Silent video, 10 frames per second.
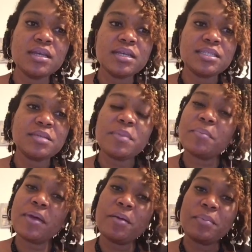To my
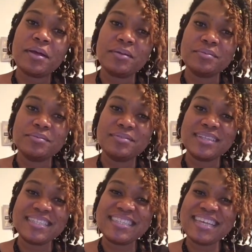papa,
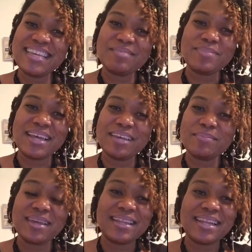the second black
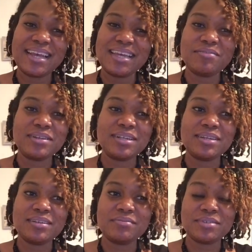man that I ever
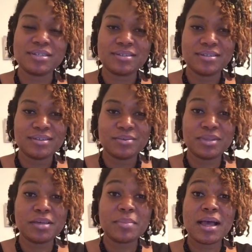loved, with
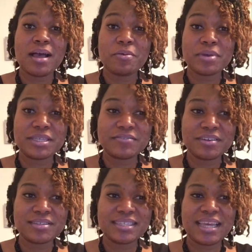him I always
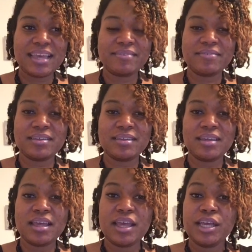felt safe.
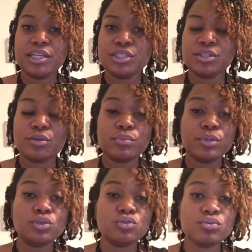He showed me
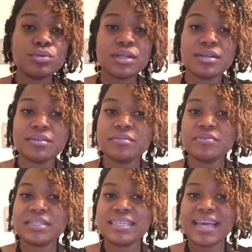true love,
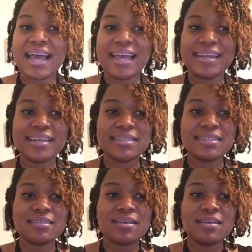
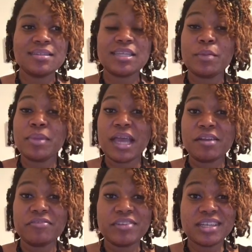kindness, taught me how to
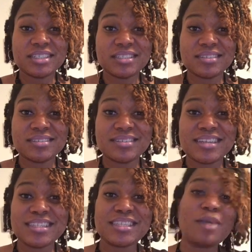fish,
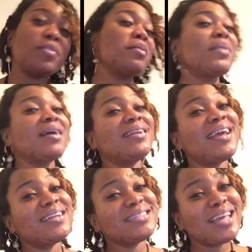taught me about
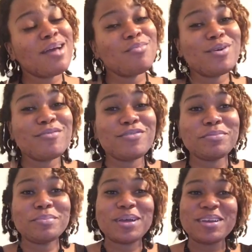Dallas Cowboy
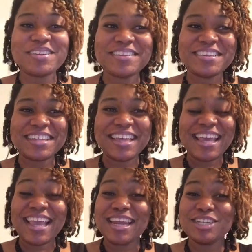football,
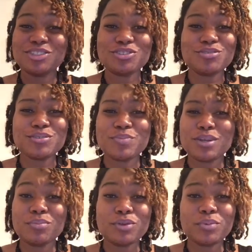and introduced me to
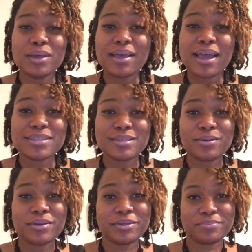Bluebell ice cream.